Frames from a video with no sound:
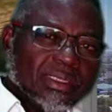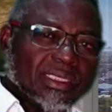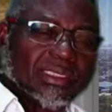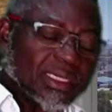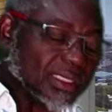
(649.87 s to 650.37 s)

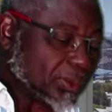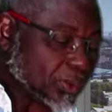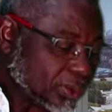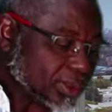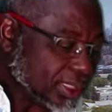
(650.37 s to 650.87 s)
The third
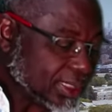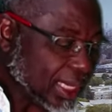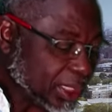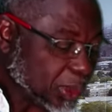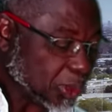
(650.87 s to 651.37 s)
is
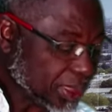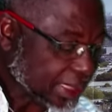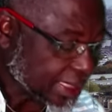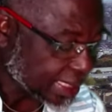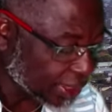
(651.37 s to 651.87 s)
that He'll be
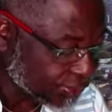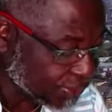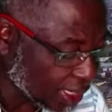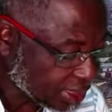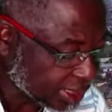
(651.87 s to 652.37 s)

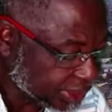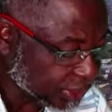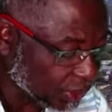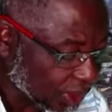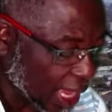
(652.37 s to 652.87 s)
steadfast
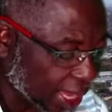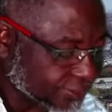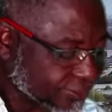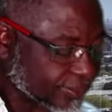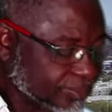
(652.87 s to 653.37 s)
in your
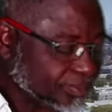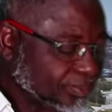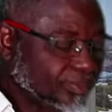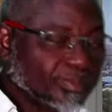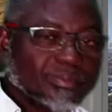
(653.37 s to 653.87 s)
life.
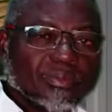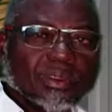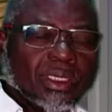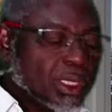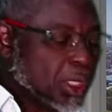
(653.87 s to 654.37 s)

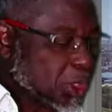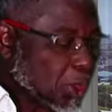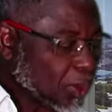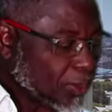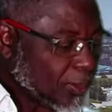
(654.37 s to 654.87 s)

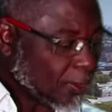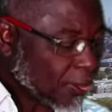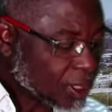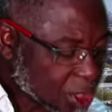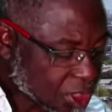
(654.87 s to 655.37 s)
So,
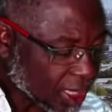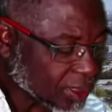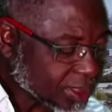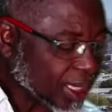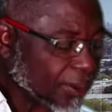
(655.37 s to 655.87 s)

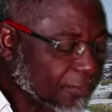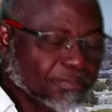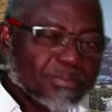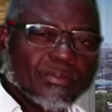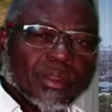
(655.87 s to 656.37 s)
shelter.
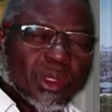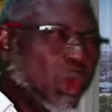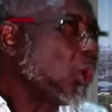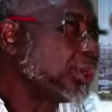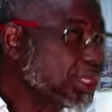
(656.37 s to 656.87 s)

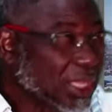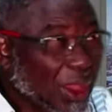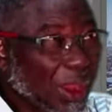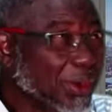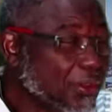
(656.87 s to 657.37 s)
God is
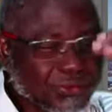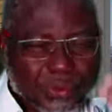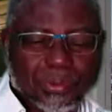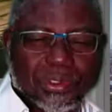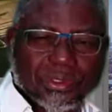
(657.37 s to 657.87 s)
our
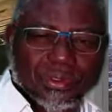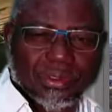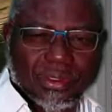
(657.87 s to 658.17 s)
refuge.